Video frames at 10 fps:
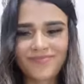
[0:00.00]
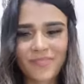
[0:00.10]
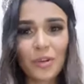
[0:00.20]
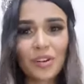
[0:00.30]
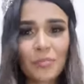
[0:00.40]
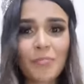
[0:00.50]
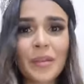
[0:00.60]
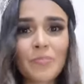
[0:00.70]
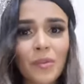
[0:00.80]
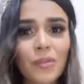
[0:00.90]
other
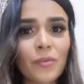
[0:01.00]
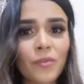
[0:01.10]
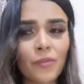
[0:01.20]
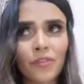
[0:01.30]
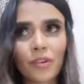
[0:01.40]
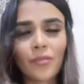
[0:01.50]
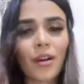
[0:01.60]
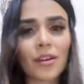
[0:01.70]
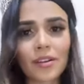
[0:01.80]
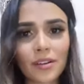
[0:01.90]
people from
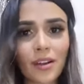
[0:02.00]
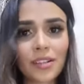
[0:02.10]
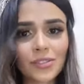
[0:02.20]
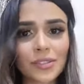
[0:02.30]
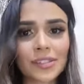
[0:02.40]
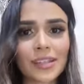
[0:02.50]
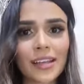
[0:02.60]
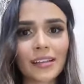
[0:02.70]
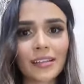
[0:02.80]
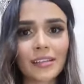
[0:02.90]
other countries,
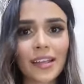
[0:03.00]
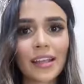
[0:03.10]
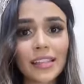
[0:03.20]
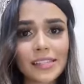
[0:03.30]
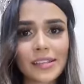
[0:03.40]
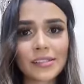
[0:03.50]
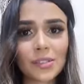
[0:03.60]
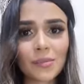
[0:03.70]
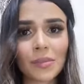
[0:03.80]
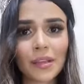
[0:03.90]
and they listen
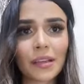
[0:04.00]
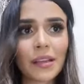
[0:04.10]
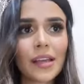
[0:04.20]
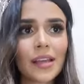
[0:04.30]
to me.